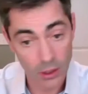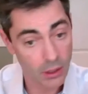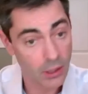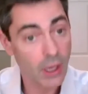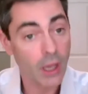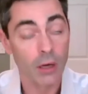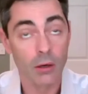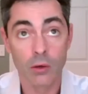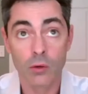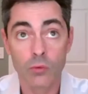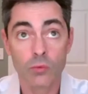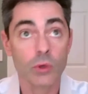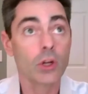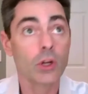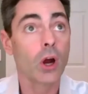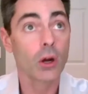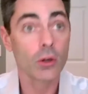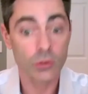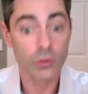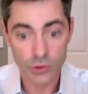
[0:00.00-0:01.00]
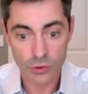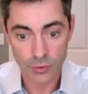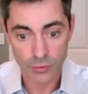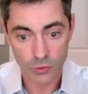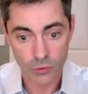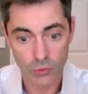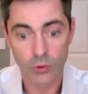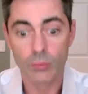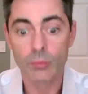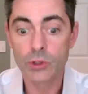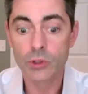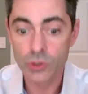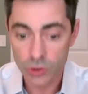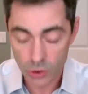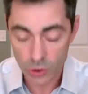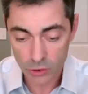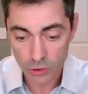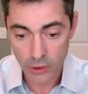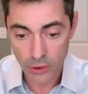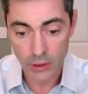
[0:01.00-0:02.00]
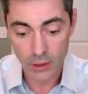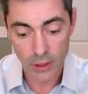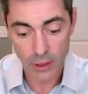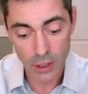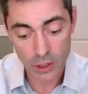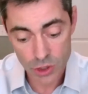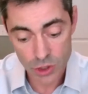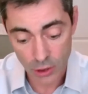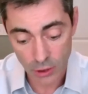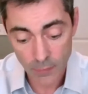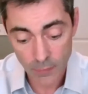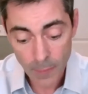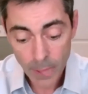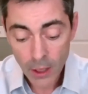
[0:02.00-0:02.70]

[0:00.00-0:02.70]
again, regardless of the room, but certainly a kitchen,